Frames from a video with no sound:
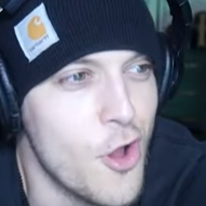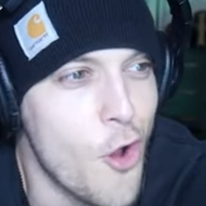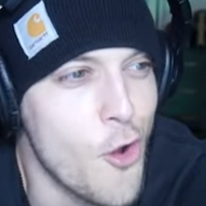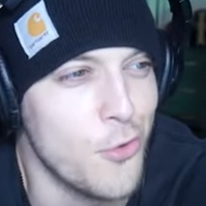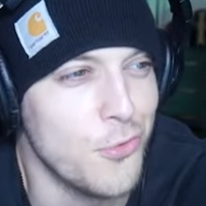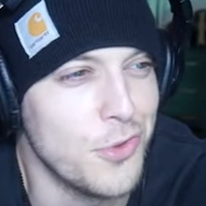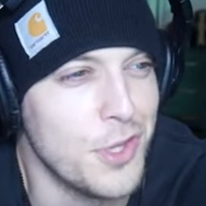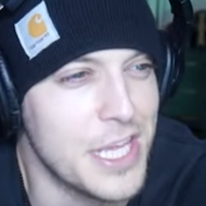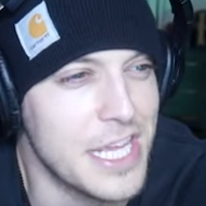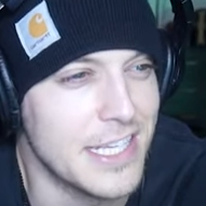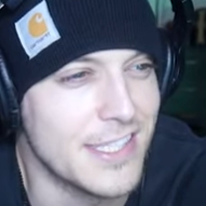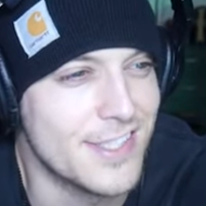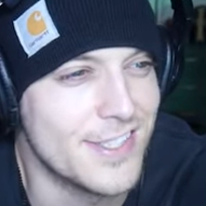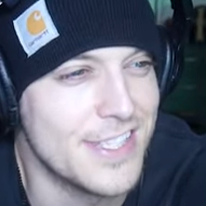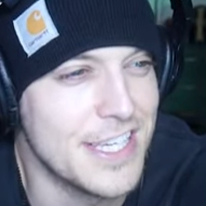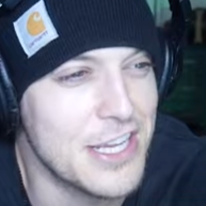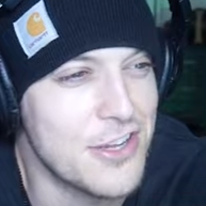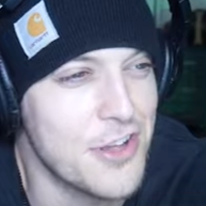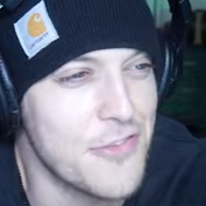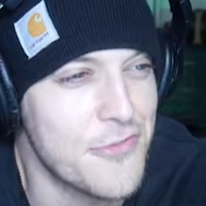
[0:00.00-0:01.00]
Only a
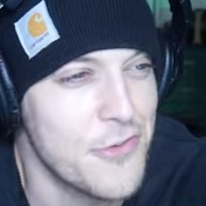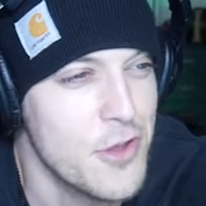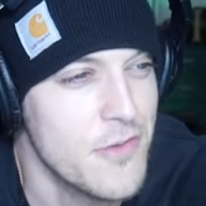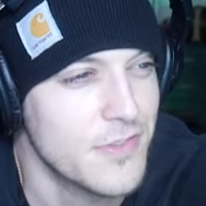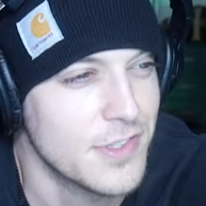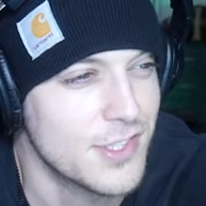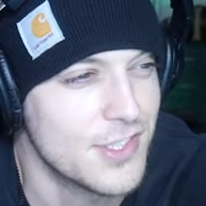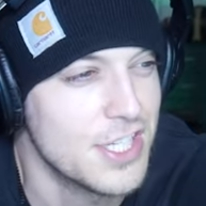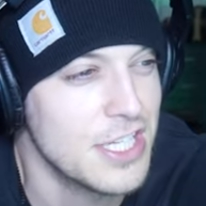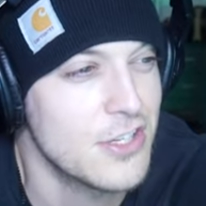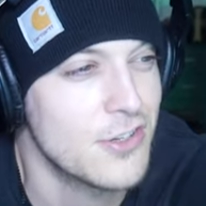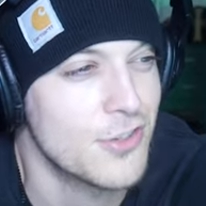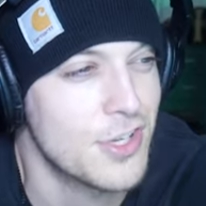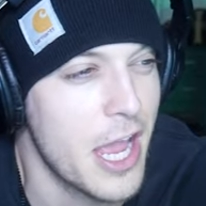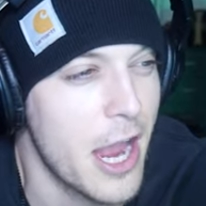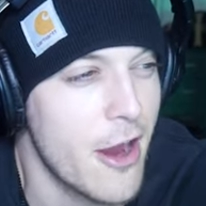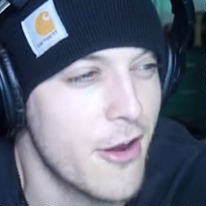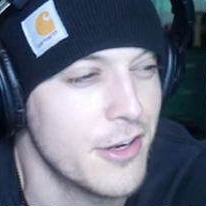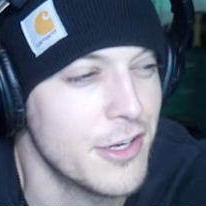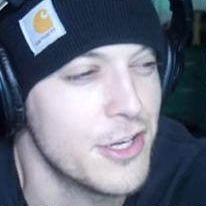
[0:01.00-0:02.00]
single, if you have a single
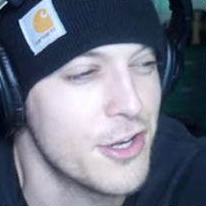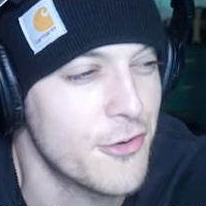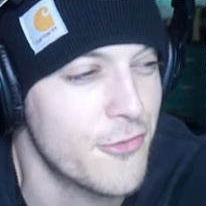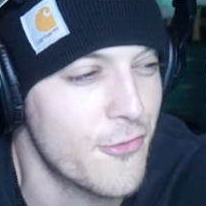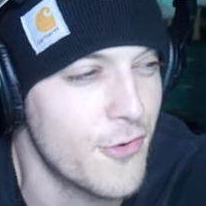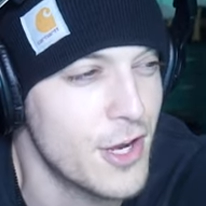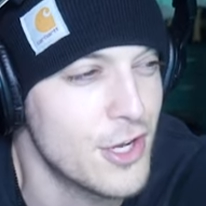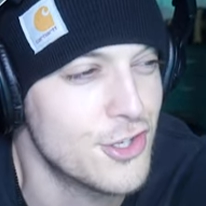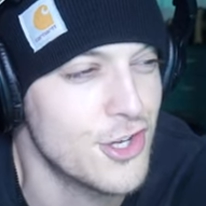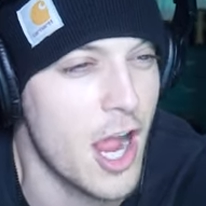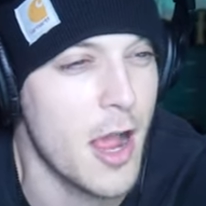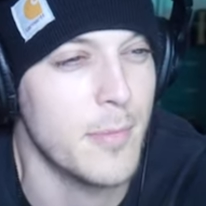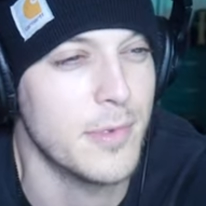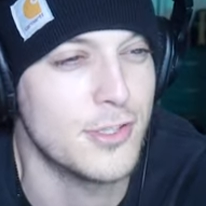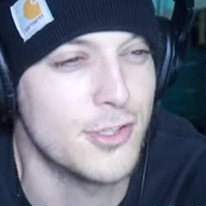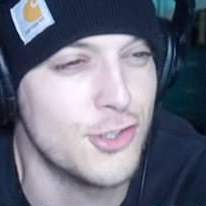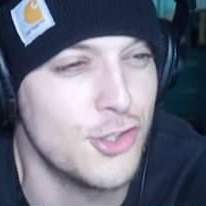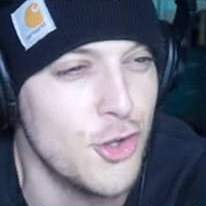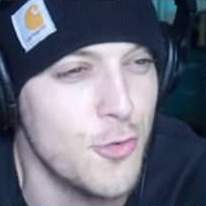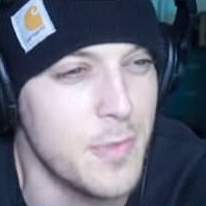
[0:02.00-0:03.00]
carrot in your fridge, I'm
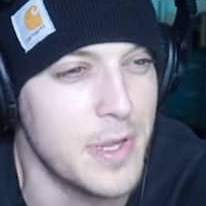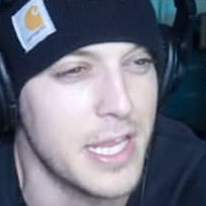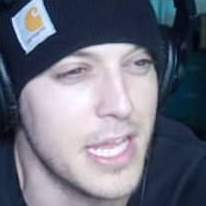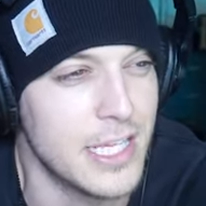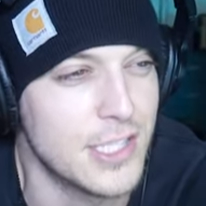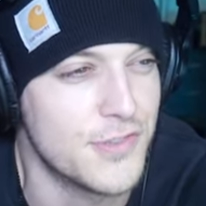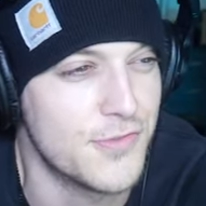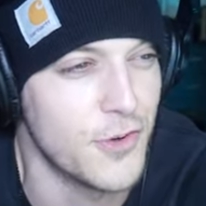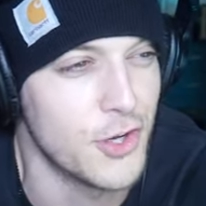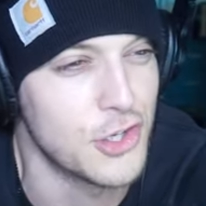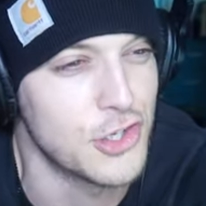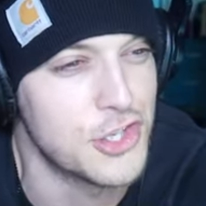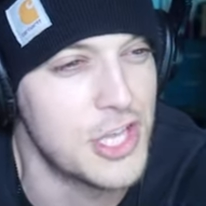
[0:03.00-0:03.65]
assuming it's for